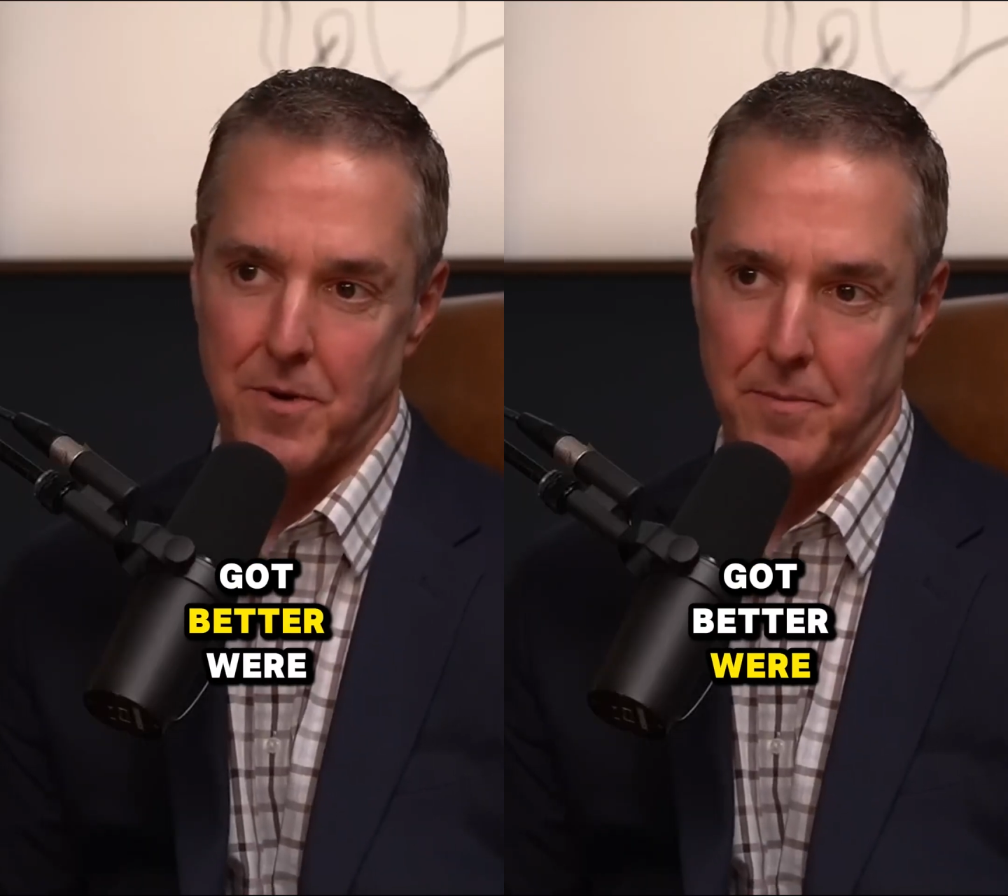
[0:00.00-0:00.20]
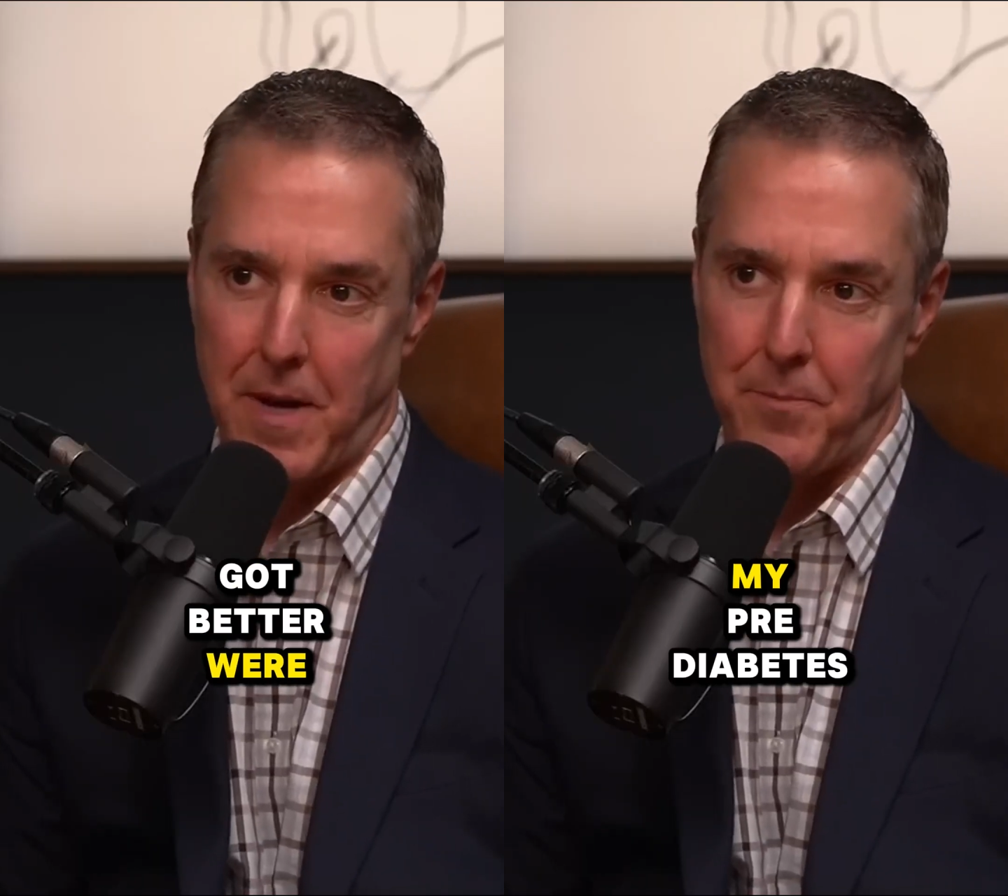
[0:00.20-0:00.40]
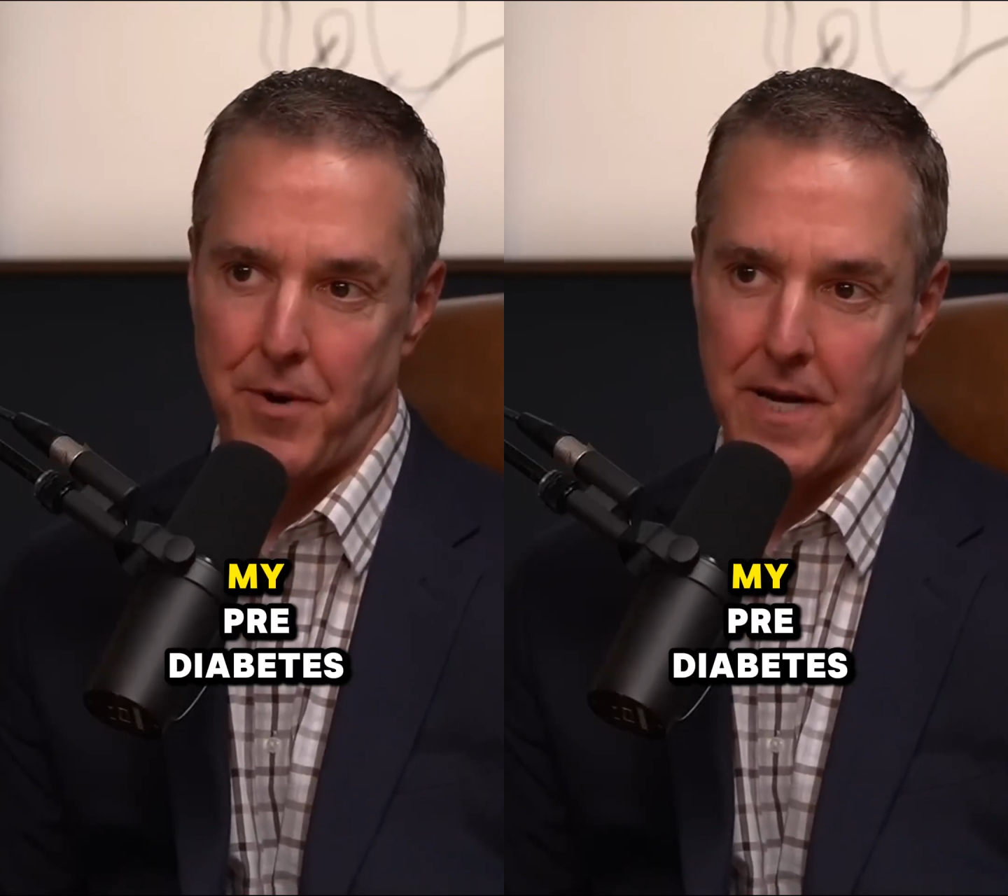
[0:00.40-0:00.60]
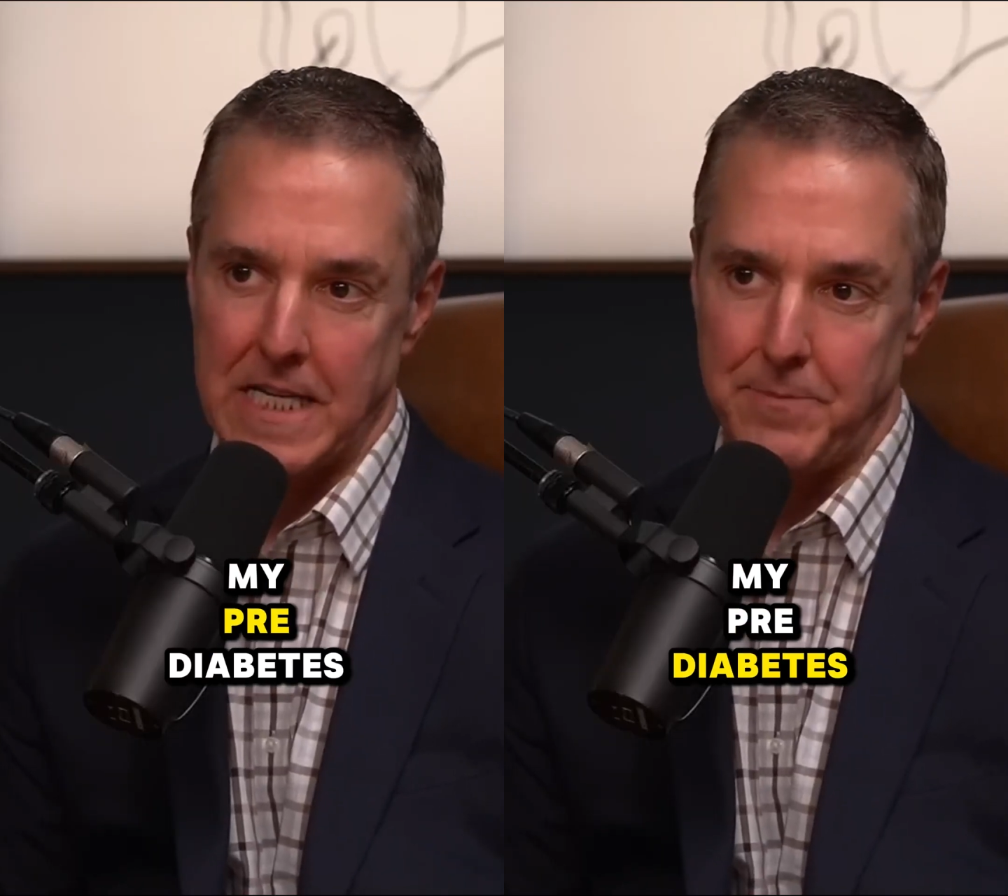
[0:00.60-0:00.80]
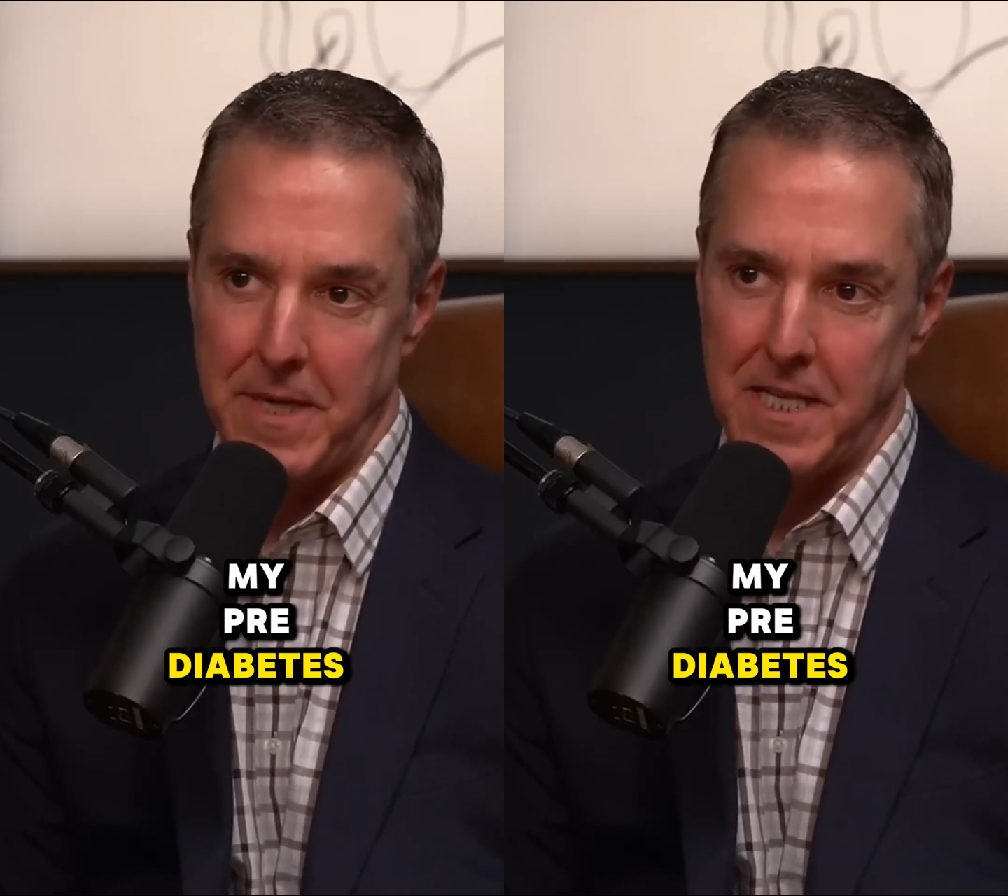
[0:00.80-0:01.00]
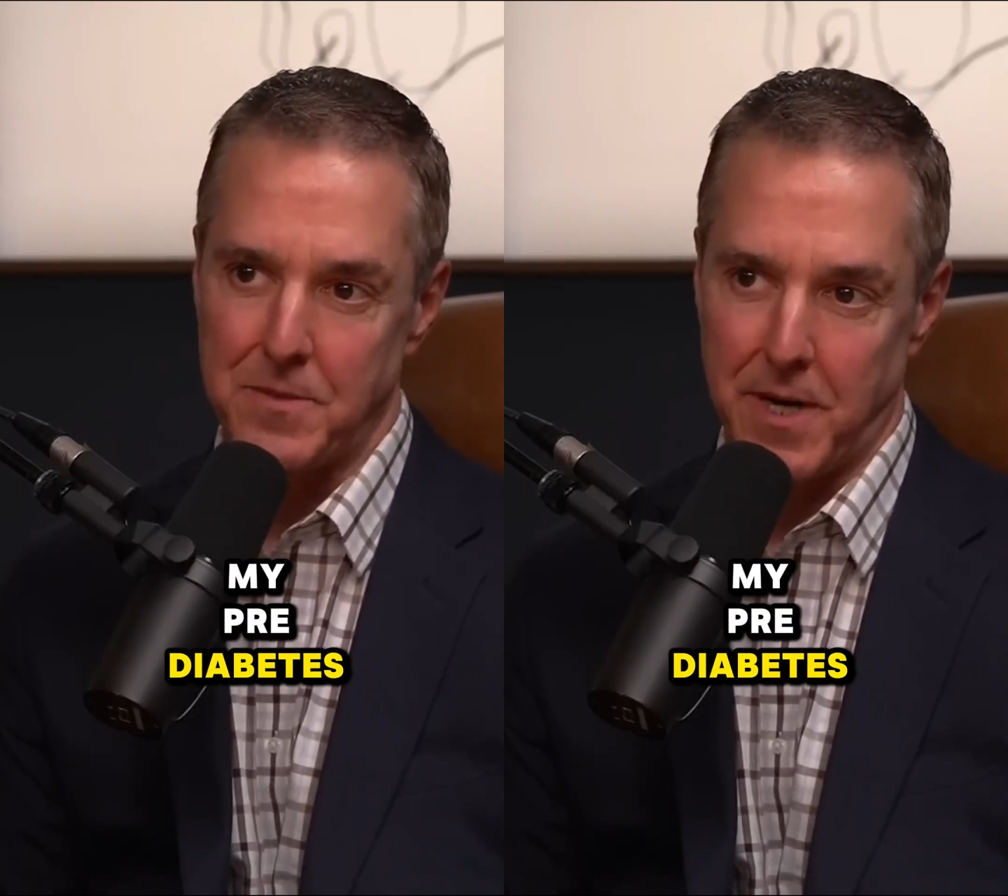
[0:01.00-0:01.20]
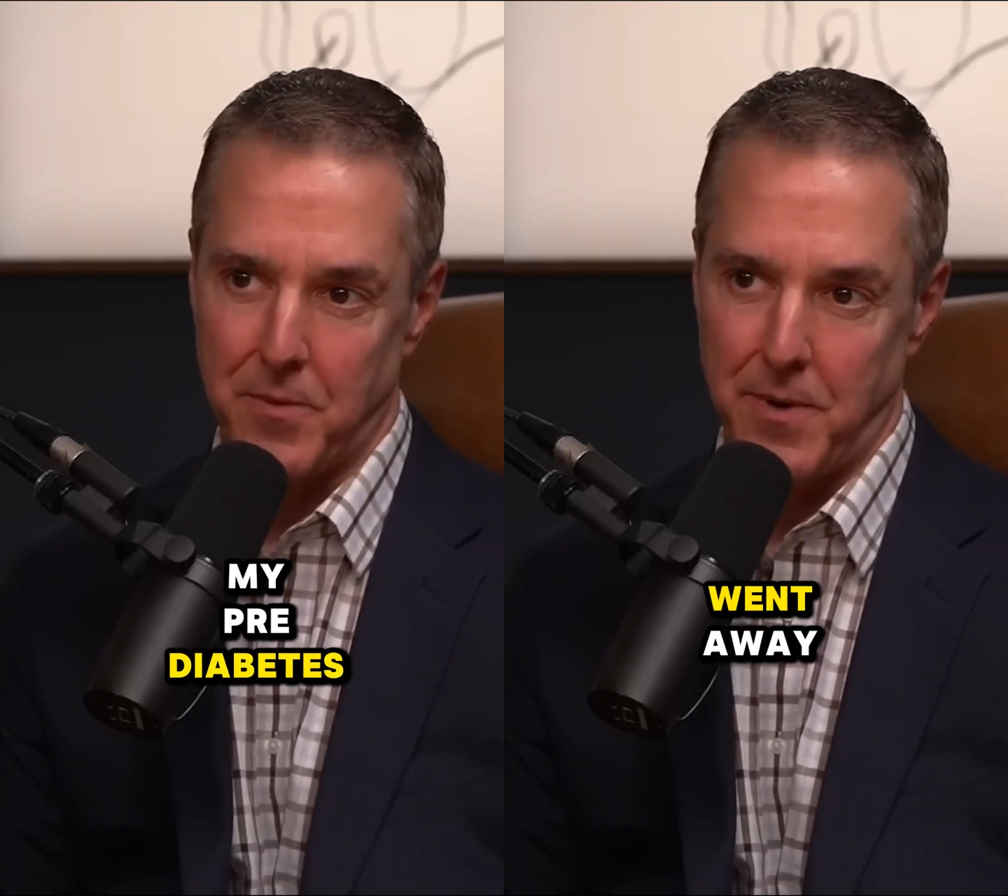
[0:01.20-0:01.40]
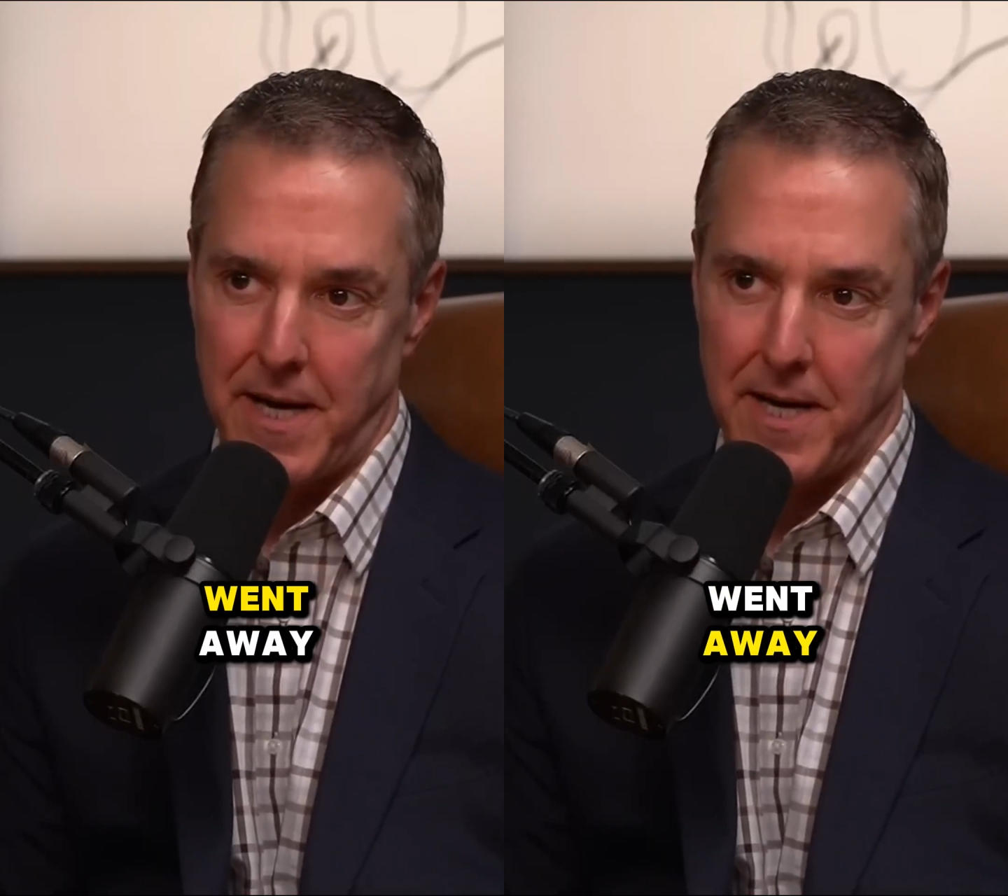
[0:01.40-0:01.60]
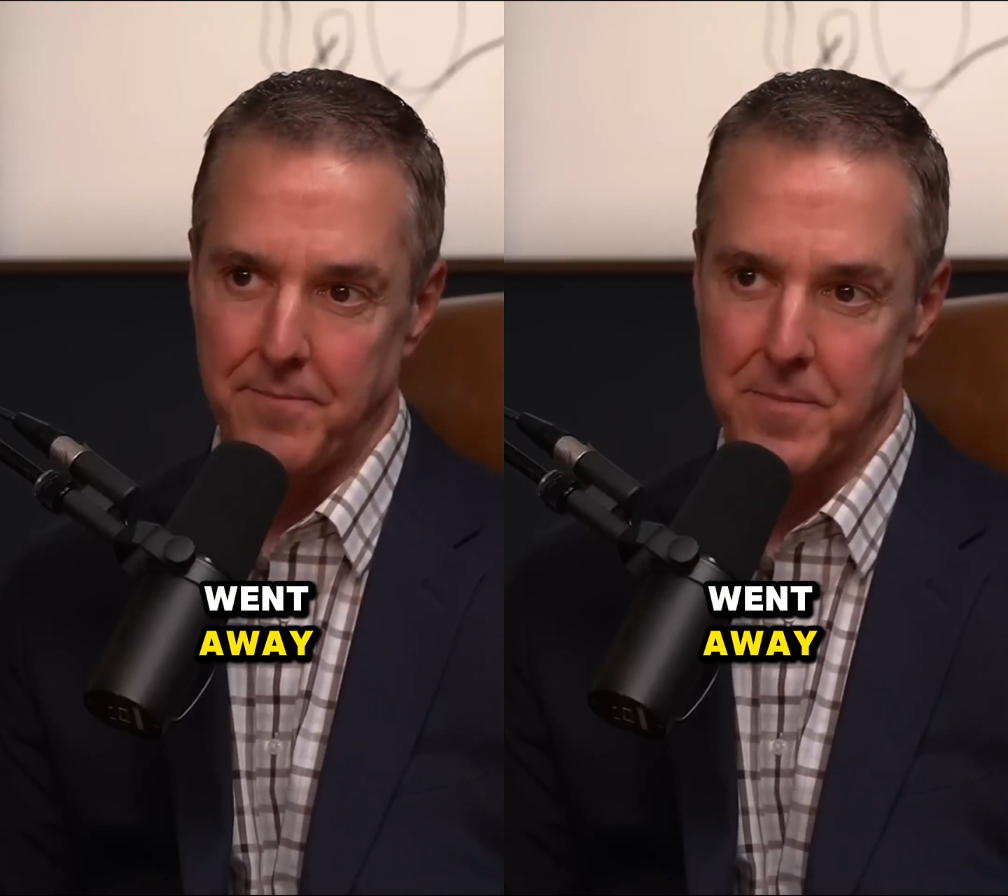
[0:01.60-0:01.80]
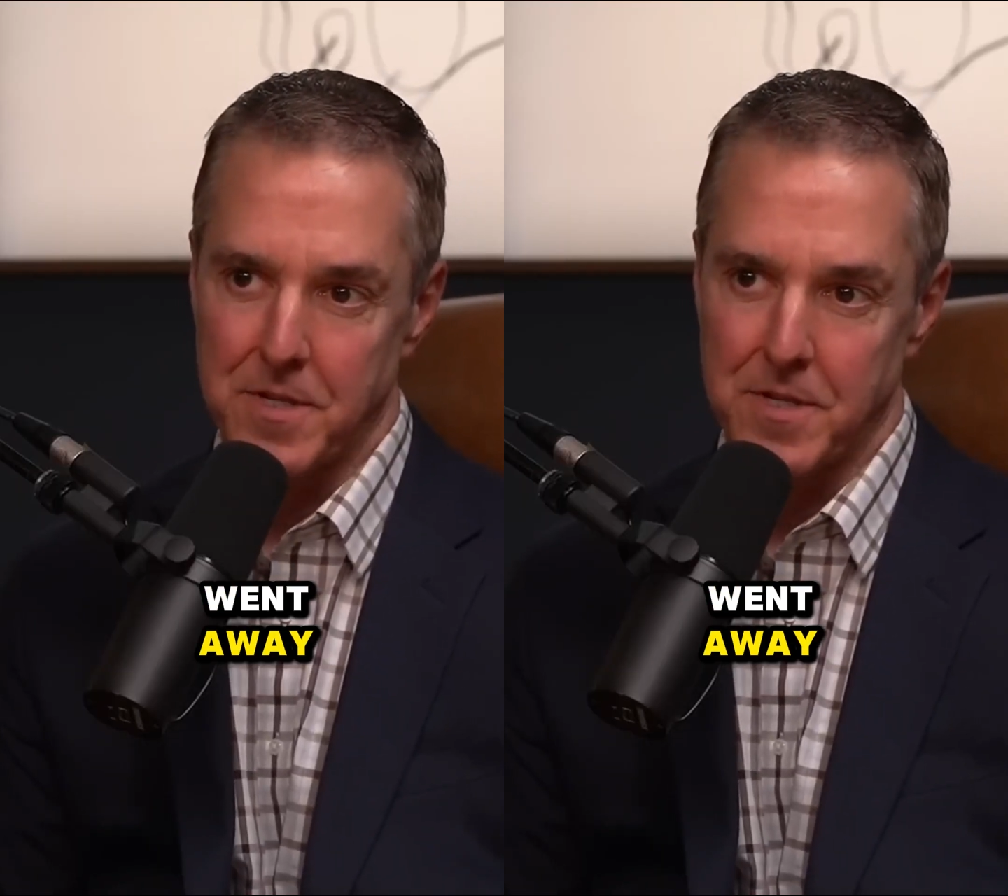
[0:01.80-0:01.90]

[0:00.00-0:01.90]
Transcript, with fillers: were my prediabetes went away.